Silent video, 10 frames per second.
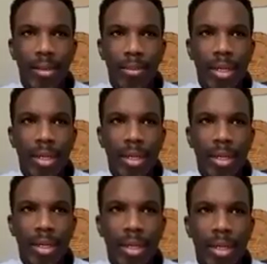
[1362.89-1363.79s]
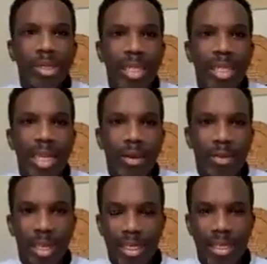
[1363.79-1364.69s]
person who's dealing with
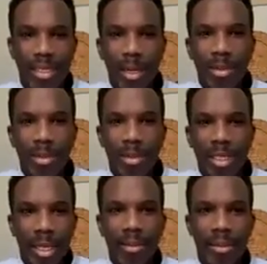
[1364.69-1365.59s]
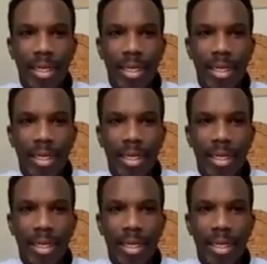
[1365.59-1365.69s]
it is interpreting it.